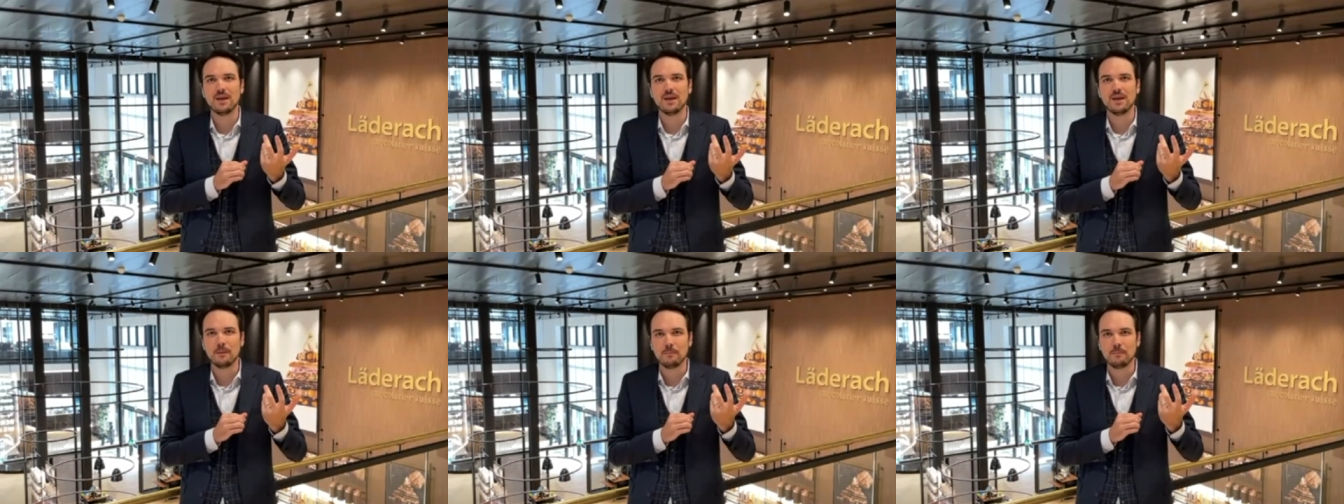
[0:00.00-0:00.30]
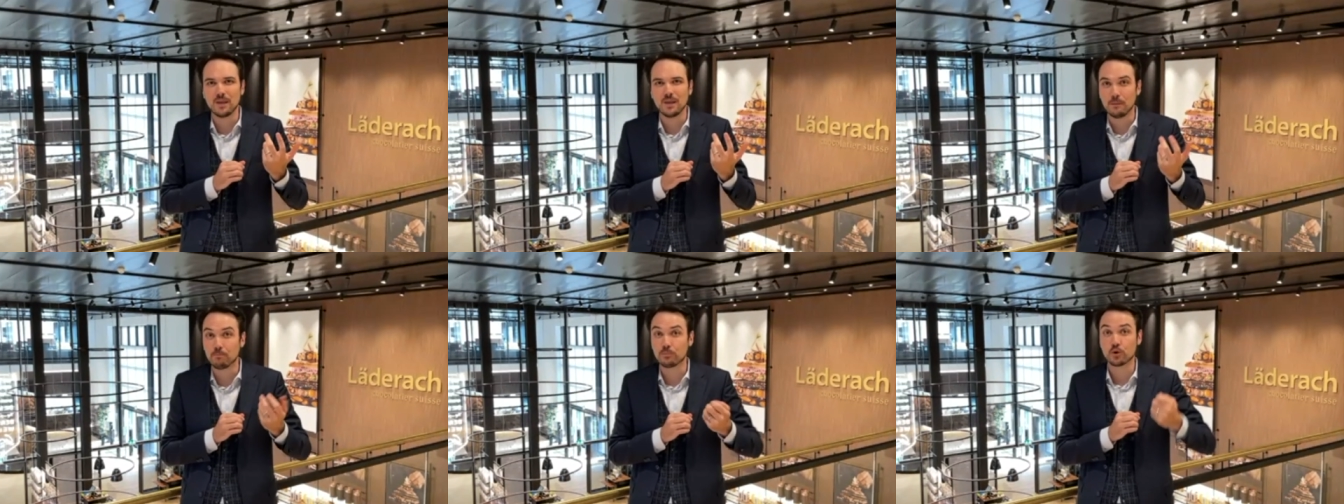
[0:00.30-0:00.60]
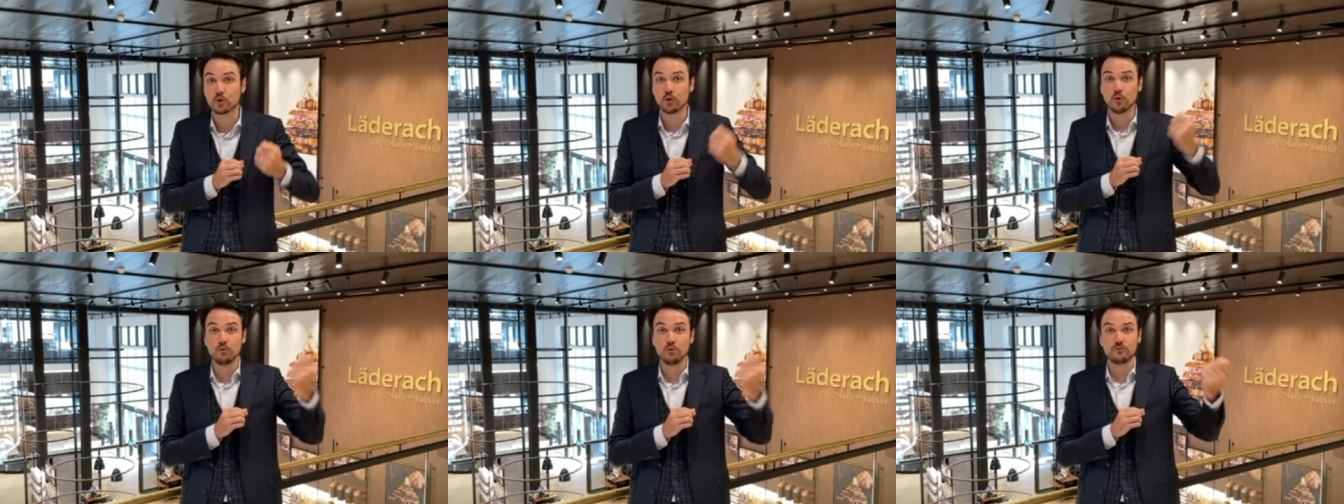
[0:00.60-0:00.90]
um
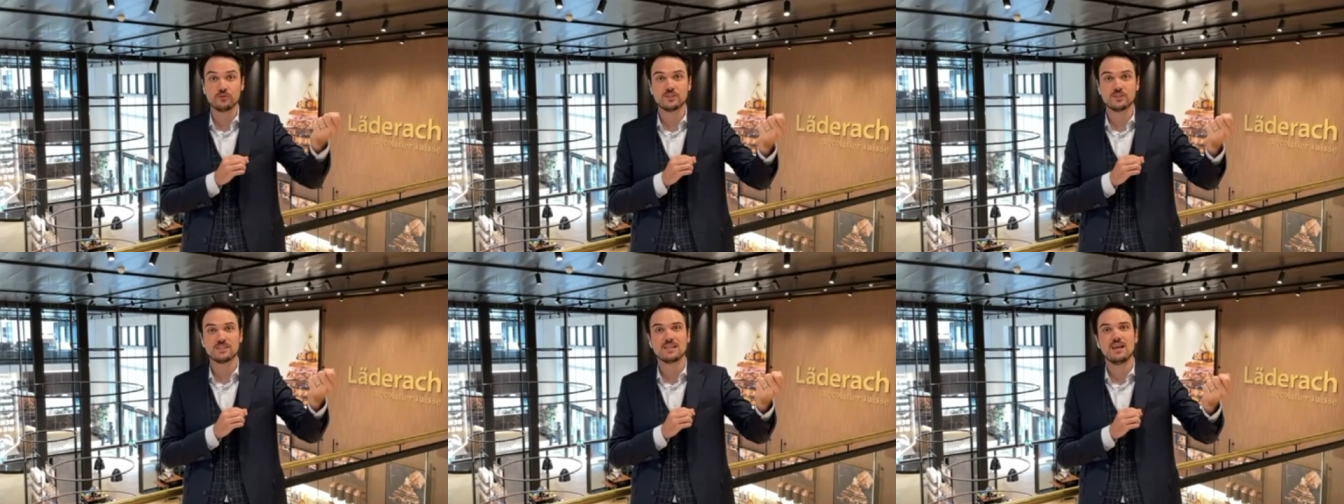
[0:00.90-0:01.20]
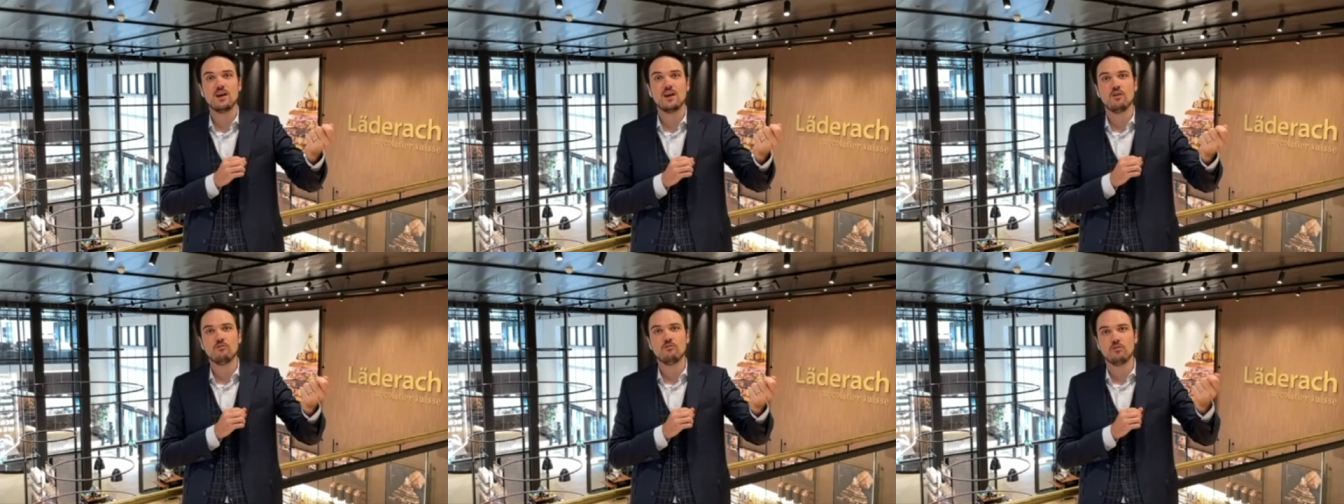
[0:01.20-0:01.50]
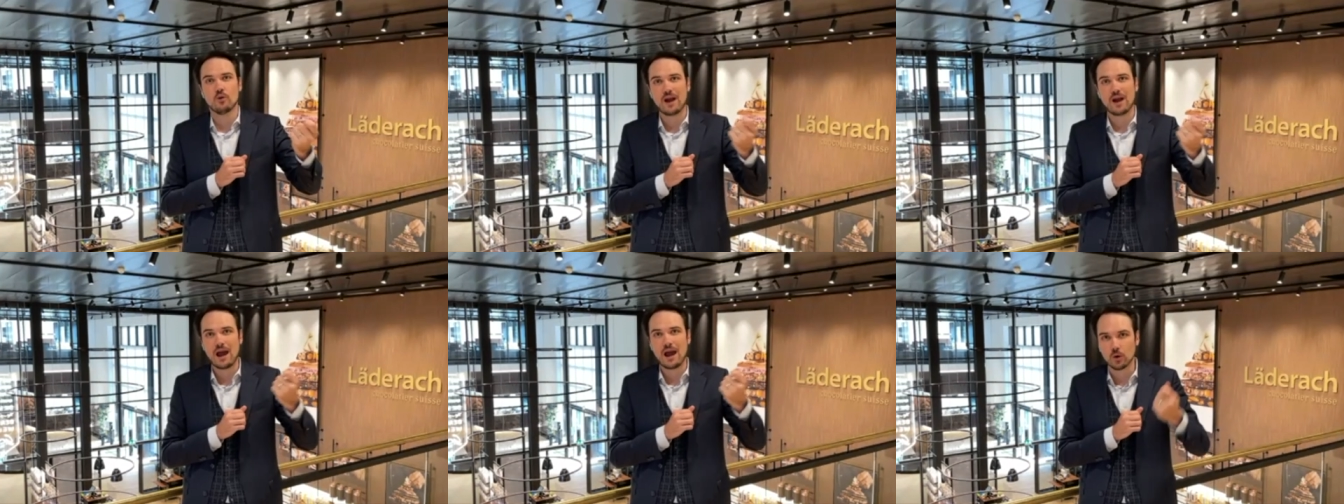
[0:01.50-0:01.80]
improves
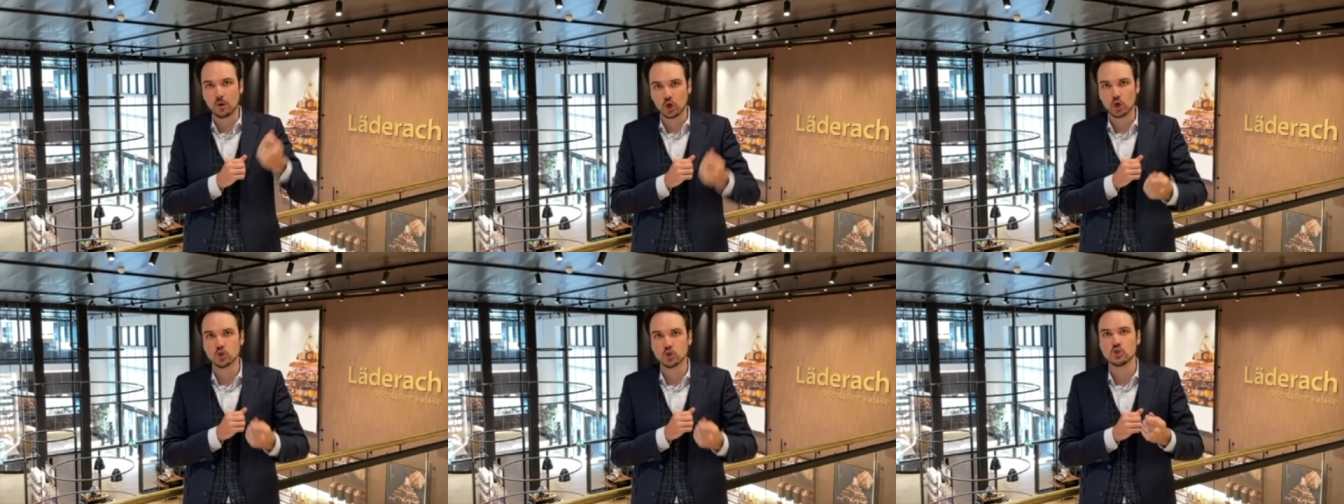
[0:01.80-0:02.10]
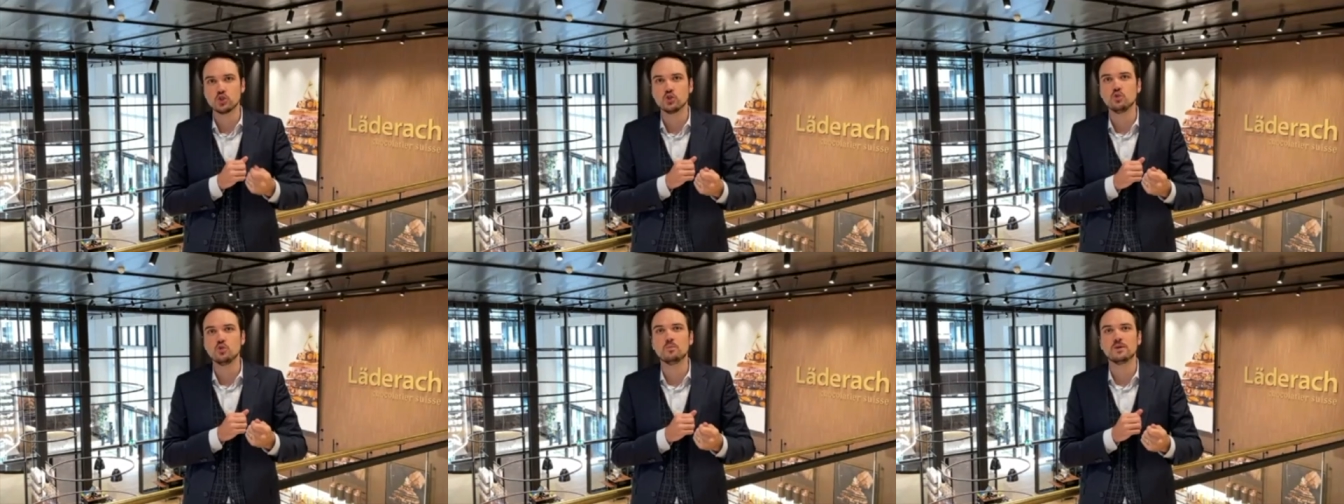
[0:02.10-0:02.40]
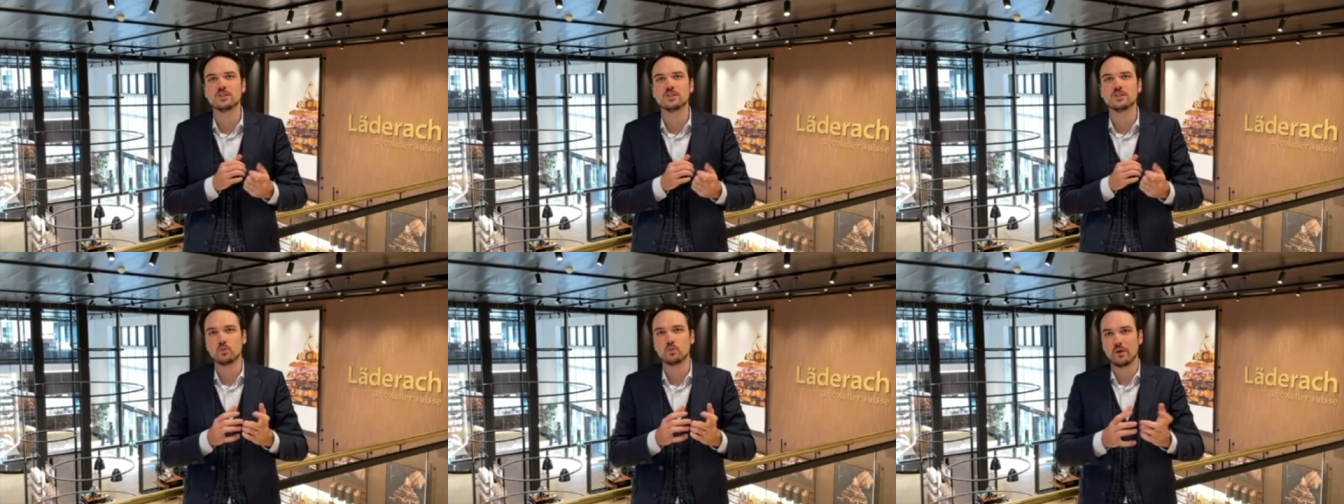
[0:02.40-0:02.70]
for our
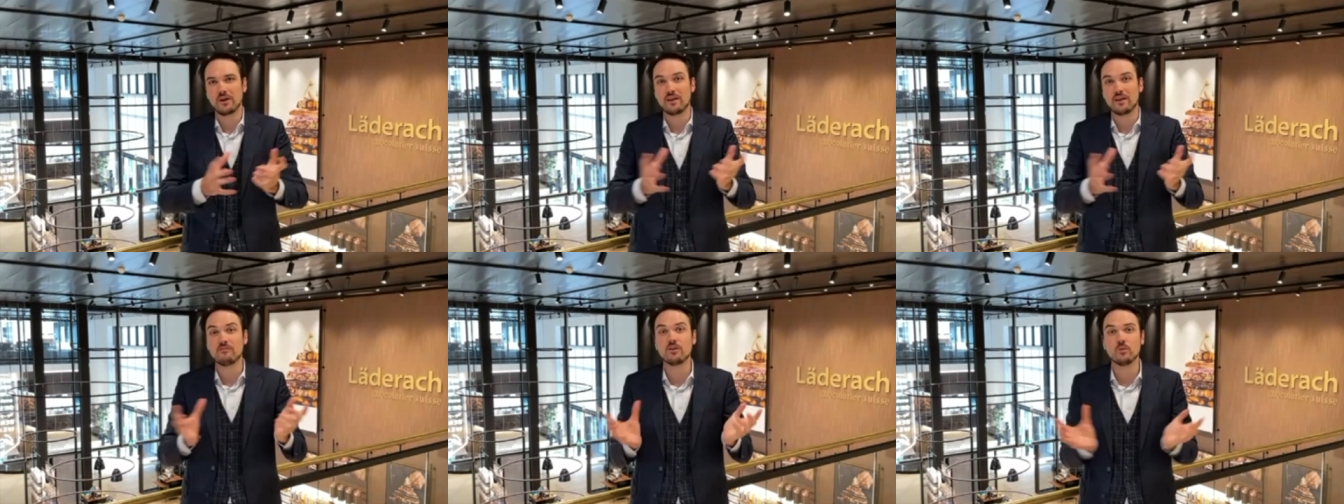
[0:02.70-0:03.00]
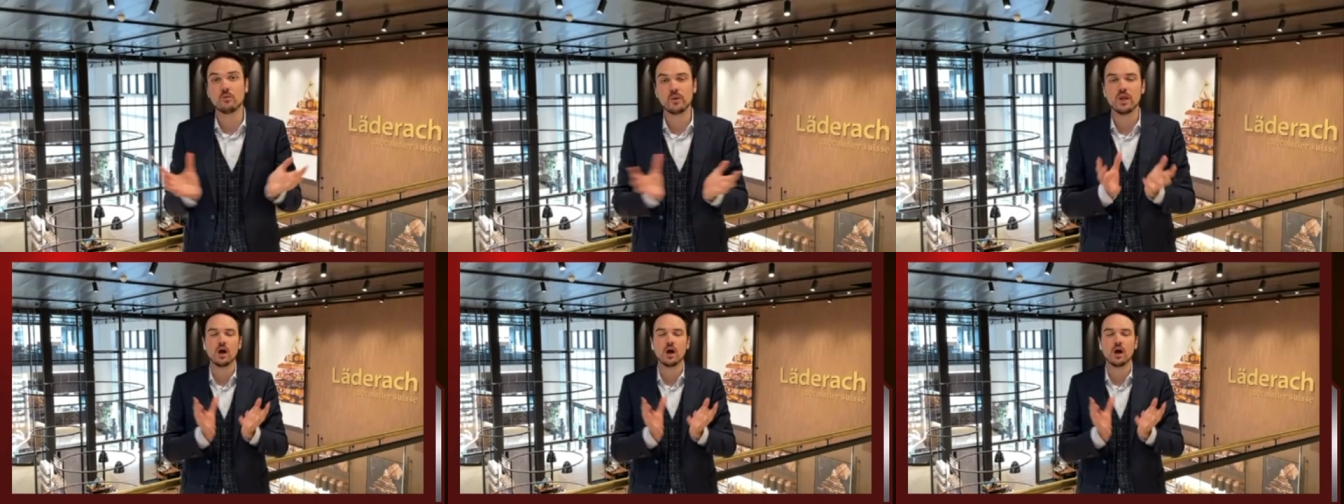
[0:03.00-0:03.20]
consumers wherever we